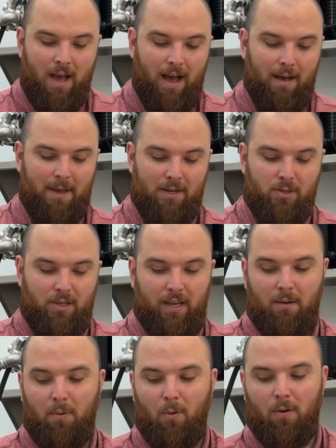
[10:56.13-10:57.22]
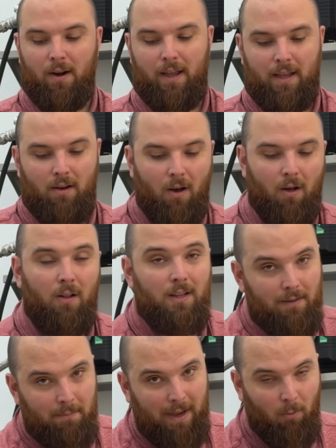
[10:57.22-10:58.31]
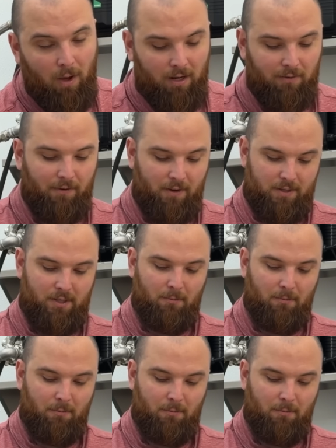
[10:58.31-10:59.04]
I'm actually going to pour in all of my water first.